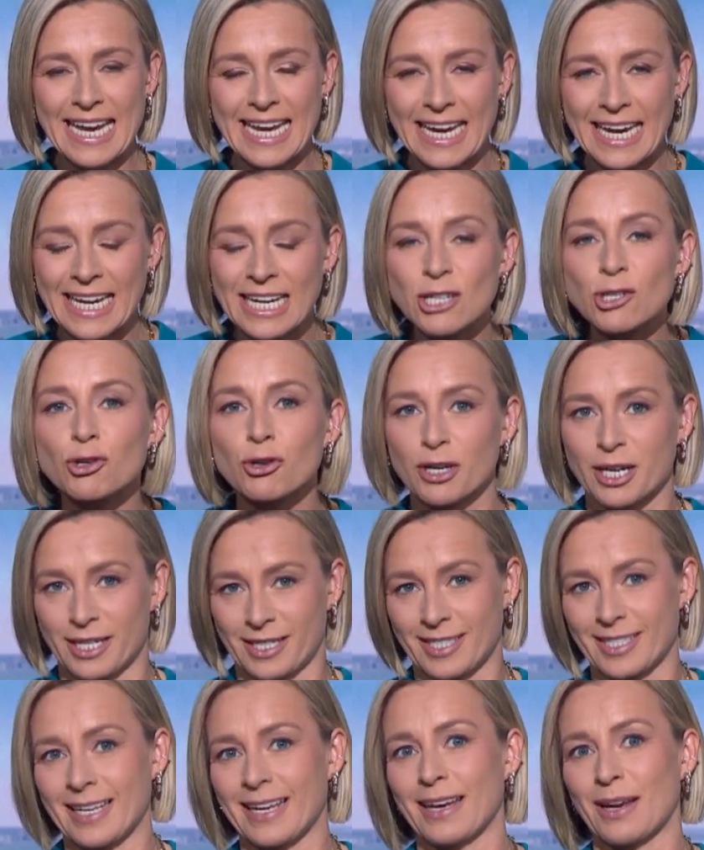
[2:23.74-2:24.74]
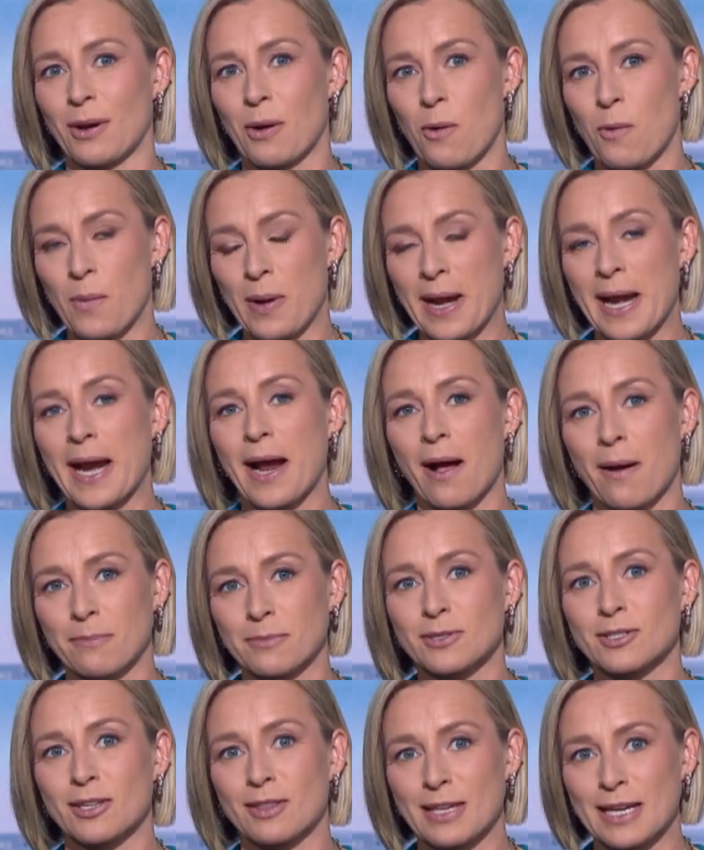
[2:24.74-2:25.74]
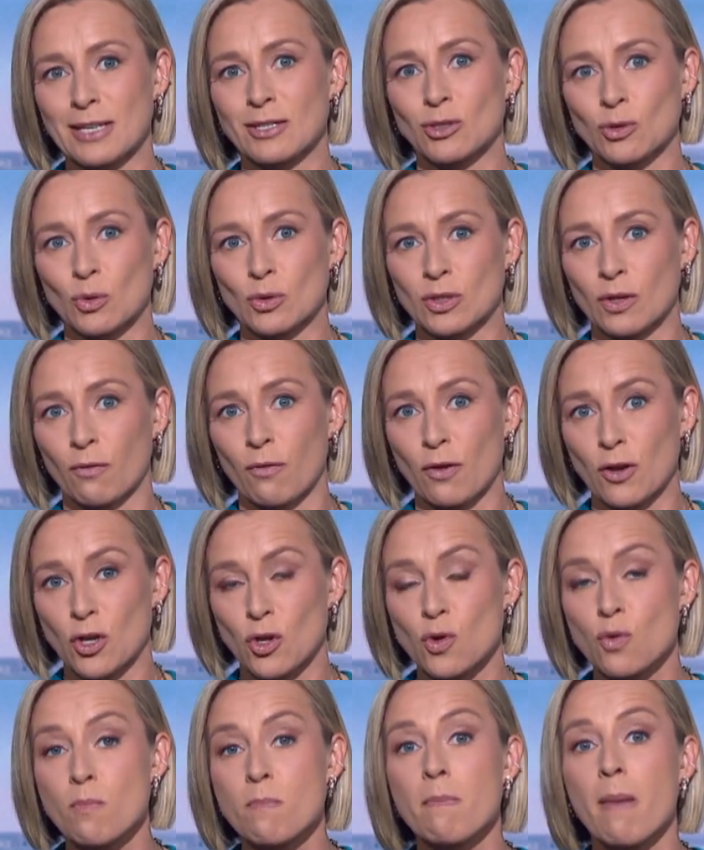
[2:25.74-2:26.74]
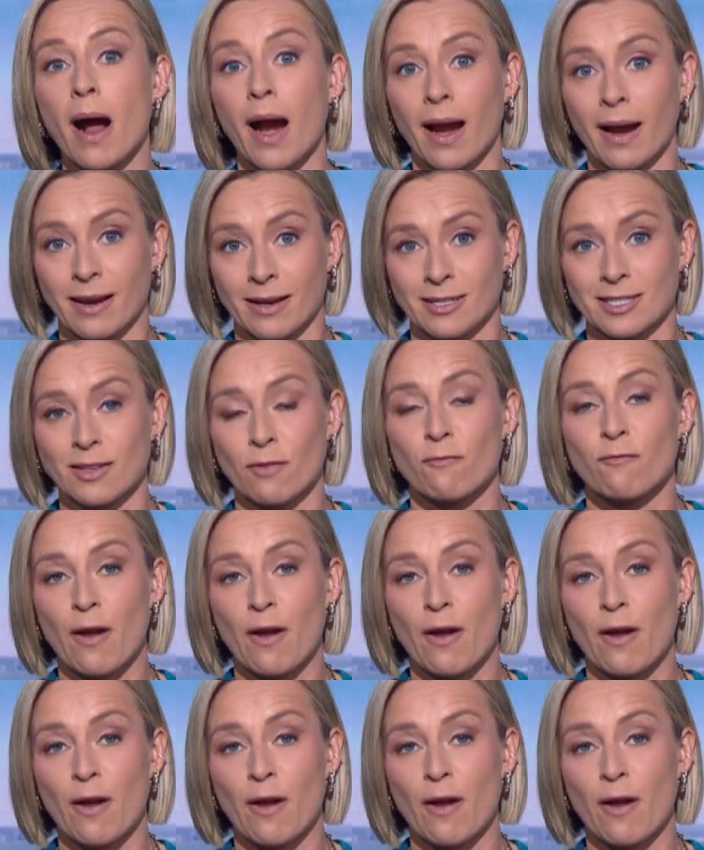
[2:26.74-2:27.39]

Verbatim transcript: intricacy when it comes to these sorts of humongous,